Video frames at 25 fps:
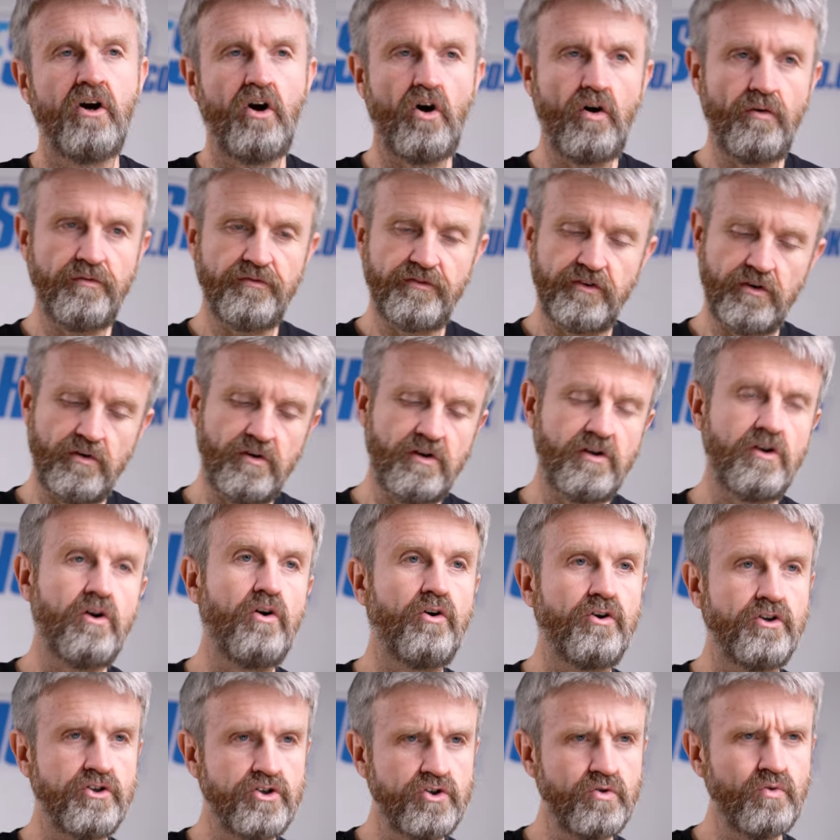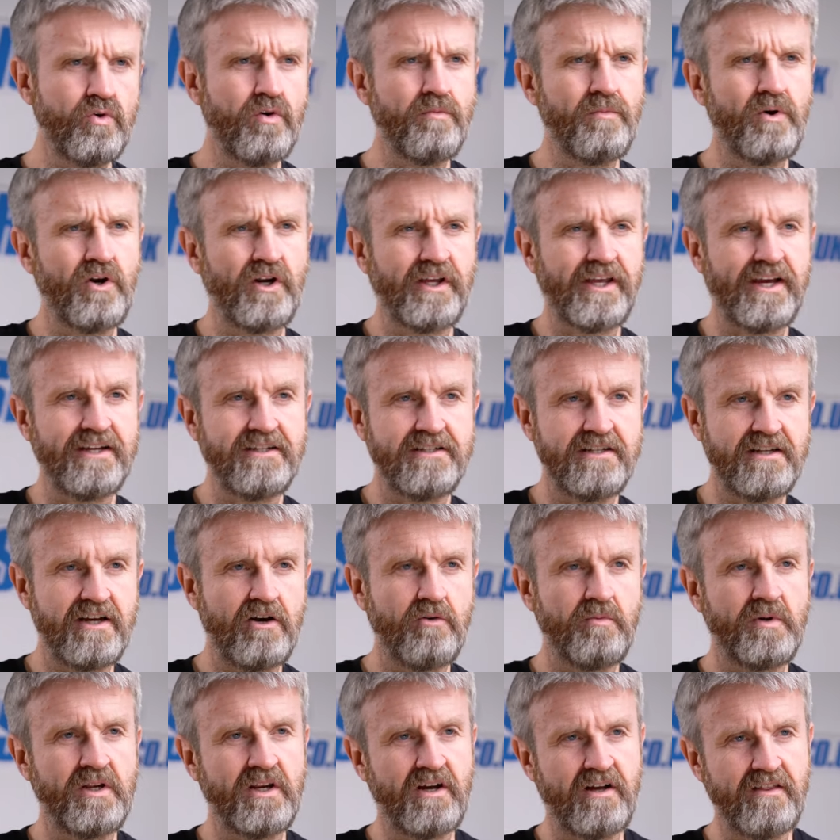Often on a dual homologated
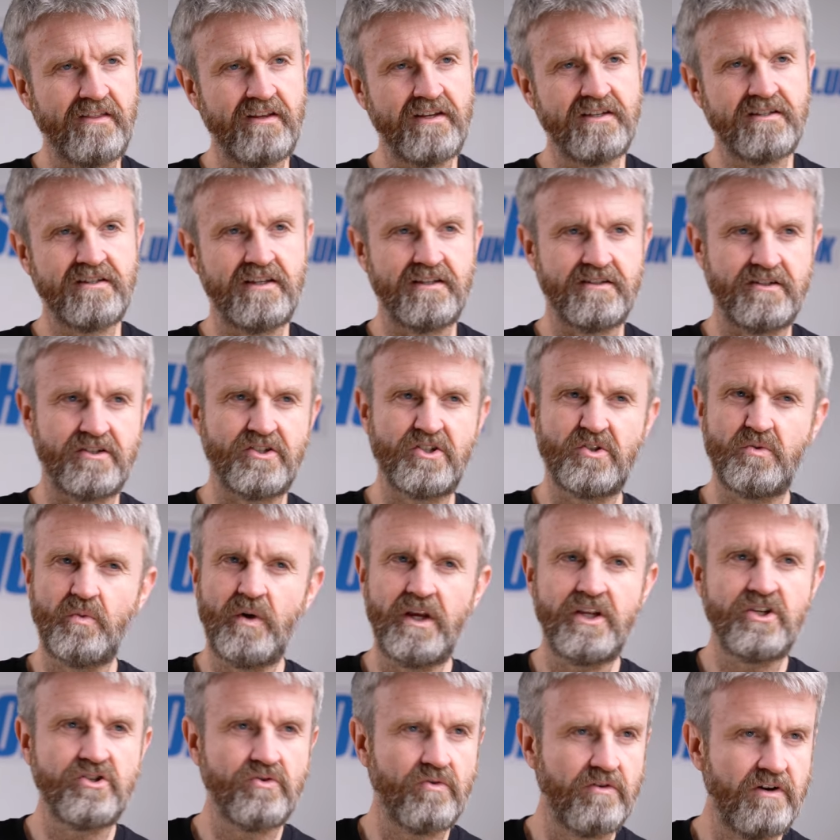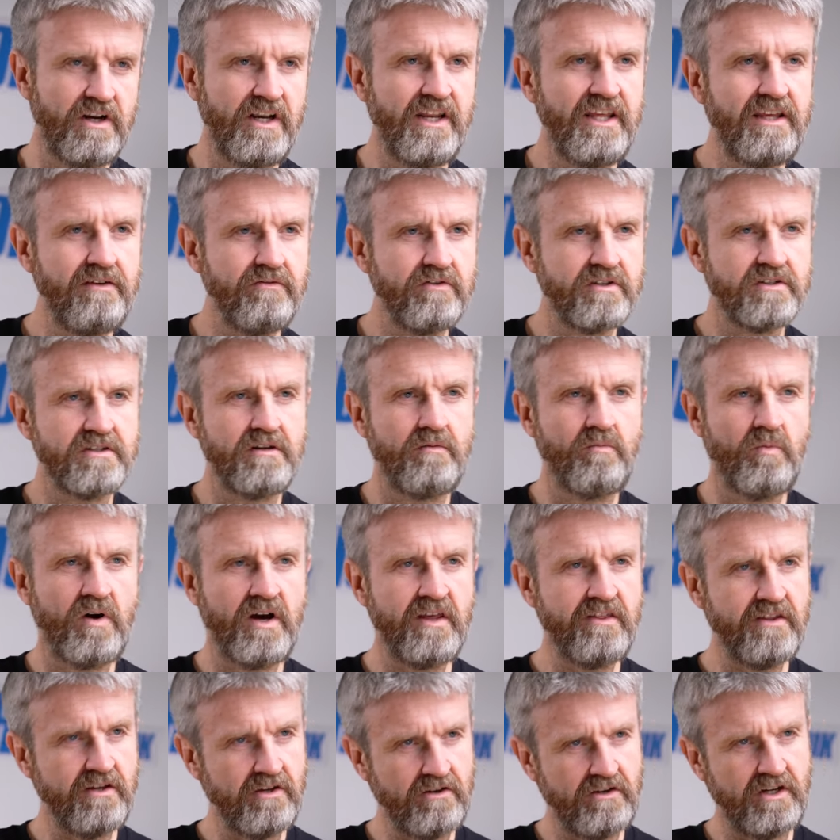helmet like this, there's a switch or a lever
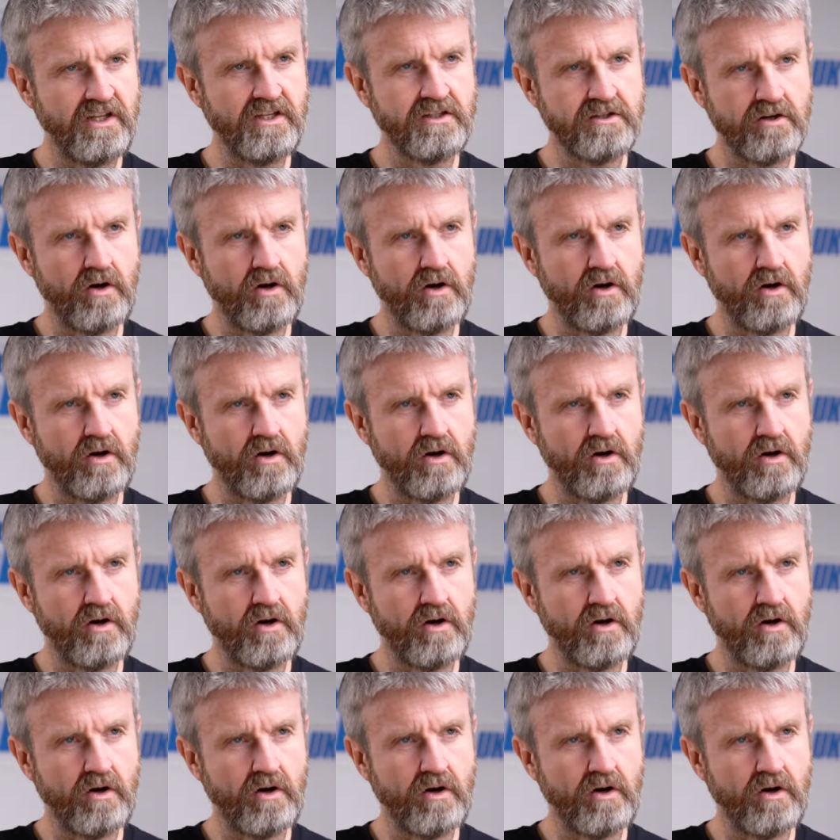somewhere that you need